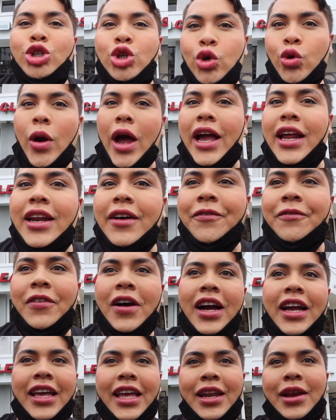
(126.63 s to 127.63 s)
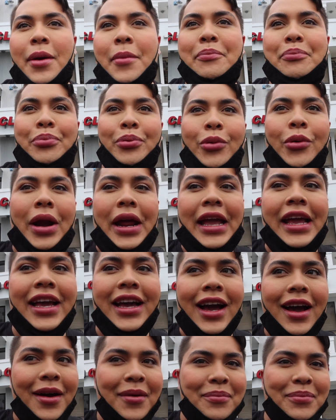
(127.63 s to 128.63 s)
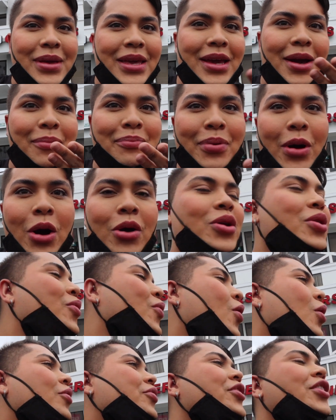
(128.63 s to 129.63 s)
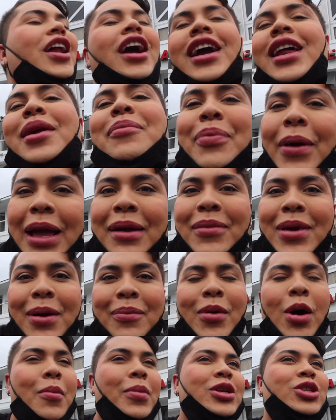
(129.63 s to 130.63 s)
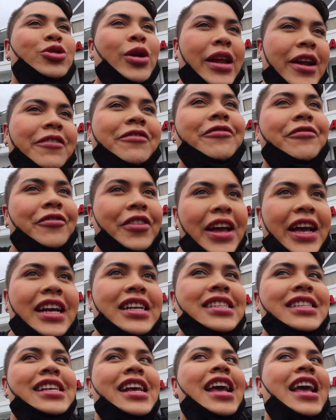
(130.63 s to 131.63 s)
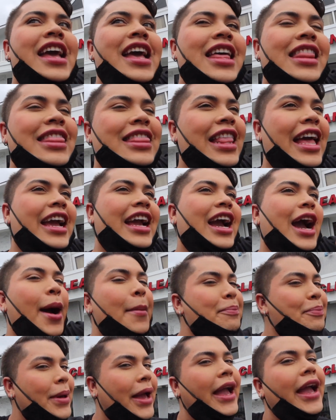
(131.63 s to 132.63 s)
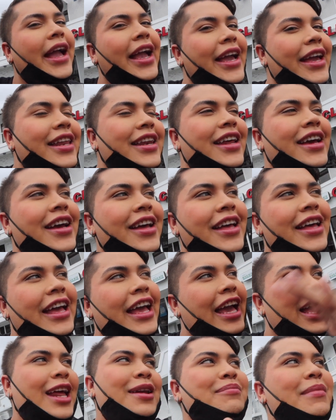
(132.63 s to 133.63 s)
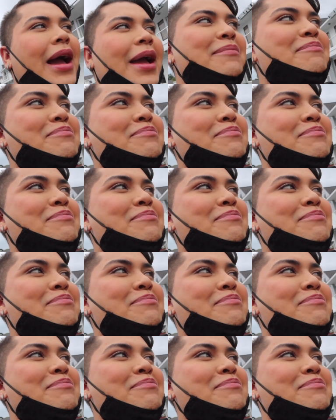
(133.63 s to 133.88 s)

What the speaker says: trying to fucking break me a bone. Well, they're not gonna break me a bone, but trying to fix like a pain in my